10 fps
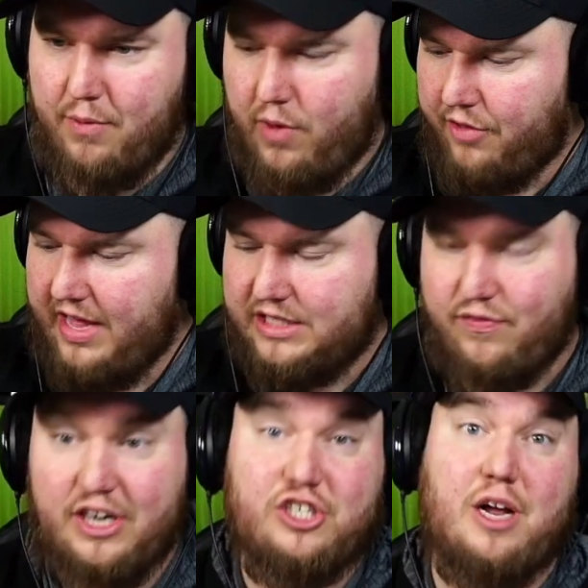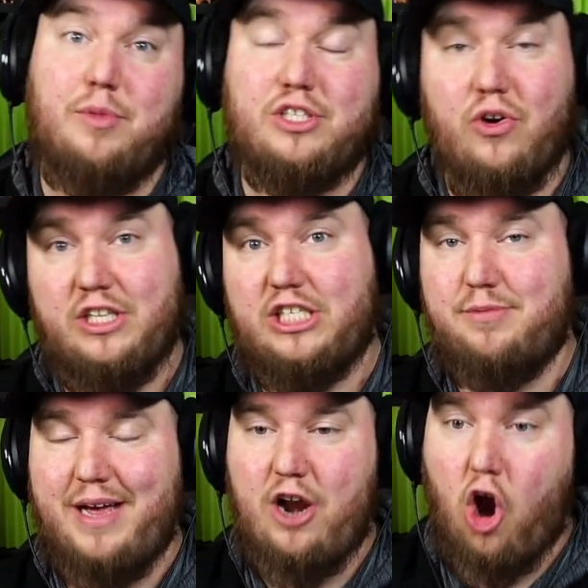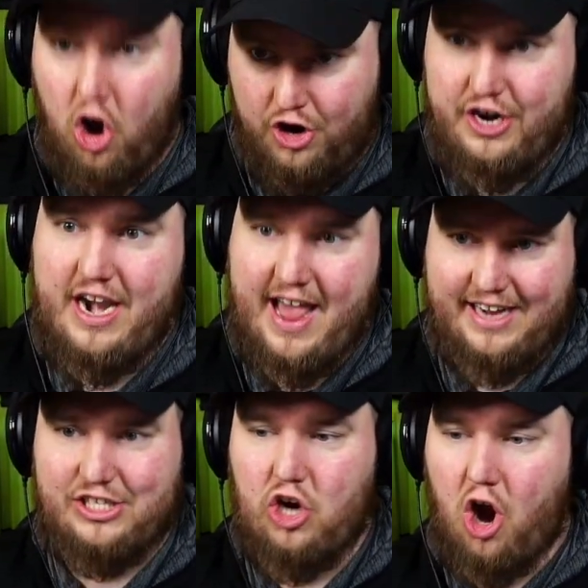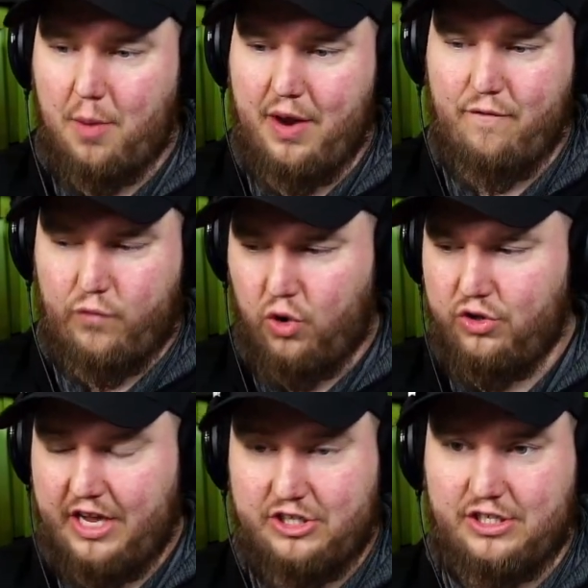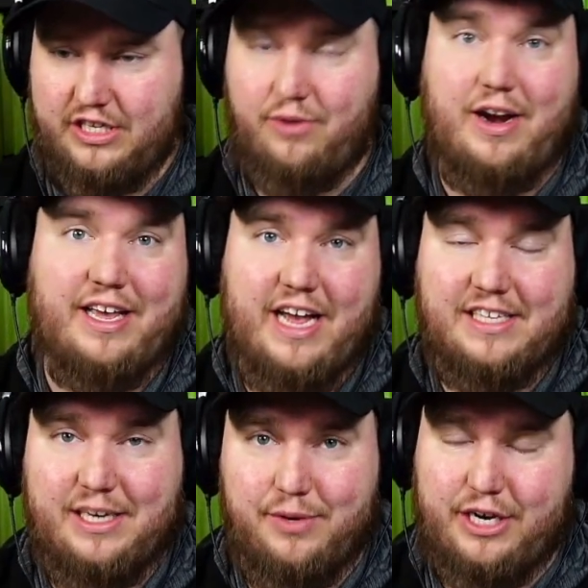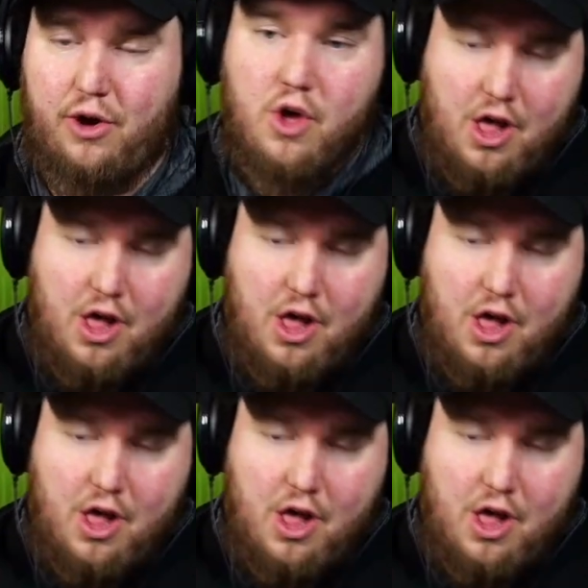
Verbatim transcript: And while that's finishing up, let's go ahead and spin our next army for Legends League. Ready, guys? Here we go.